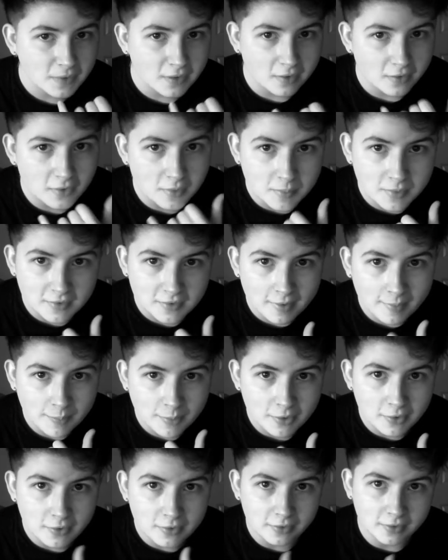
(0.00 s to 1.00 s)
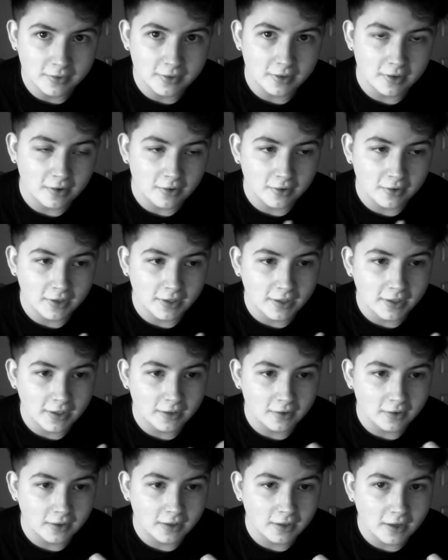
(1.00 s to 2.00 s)
something's happened,
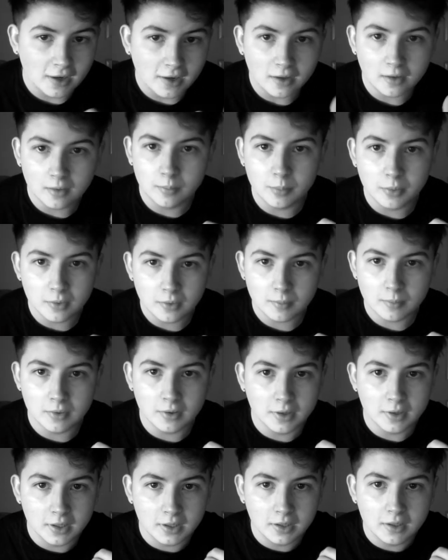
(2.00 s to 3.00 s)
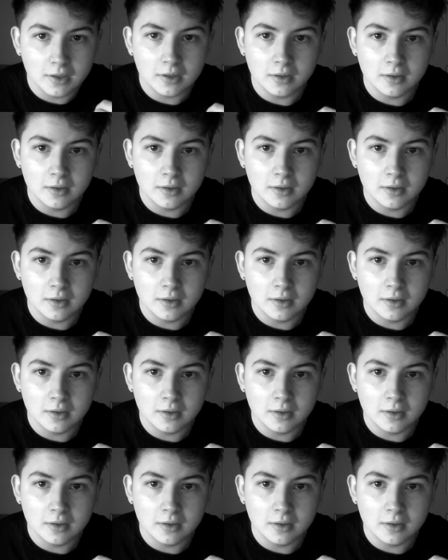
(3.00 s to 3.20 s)
I can book my